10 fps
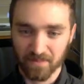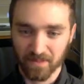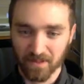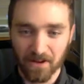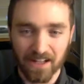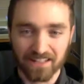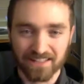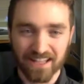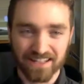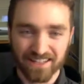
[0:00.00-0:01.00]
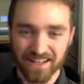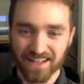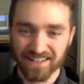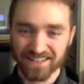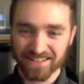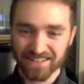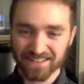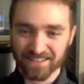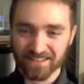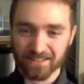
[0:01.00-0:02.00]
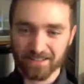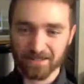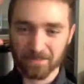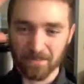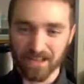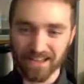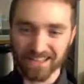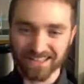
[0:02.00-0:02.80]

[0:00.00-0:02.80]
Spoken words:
All right. Thanks, guys. Bye.